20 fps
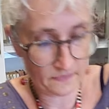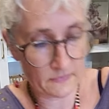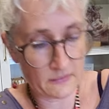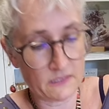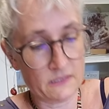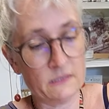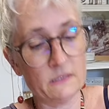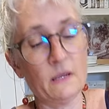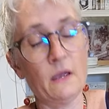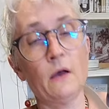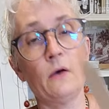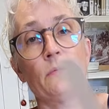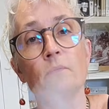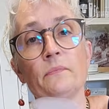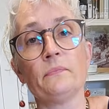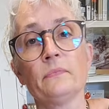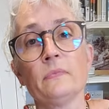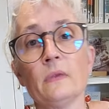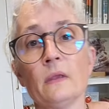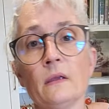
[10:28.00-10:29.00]
so
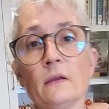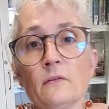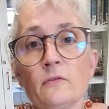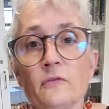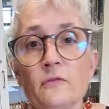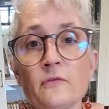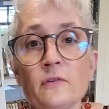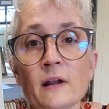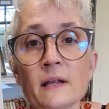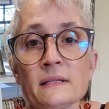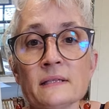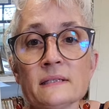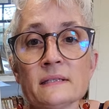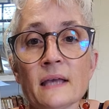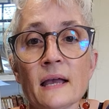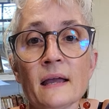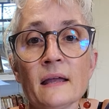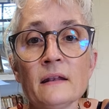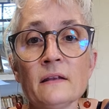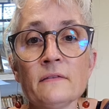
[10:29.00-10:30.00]
front
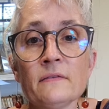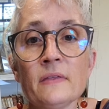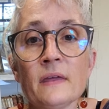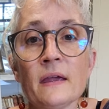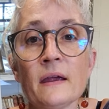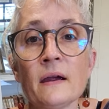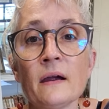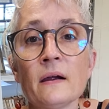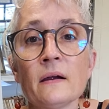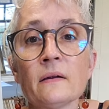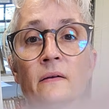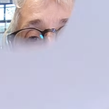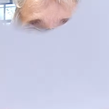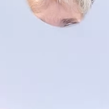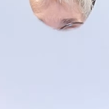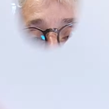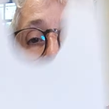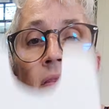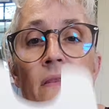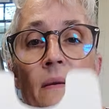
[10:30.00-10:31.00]
side of there,
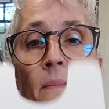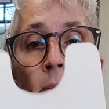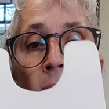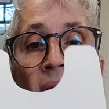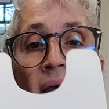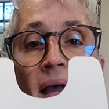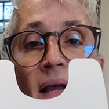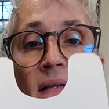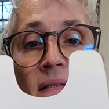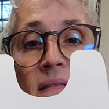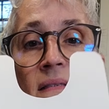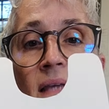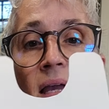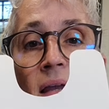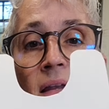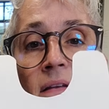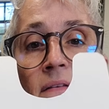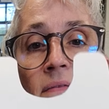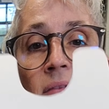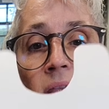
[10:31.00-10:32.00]
the back side of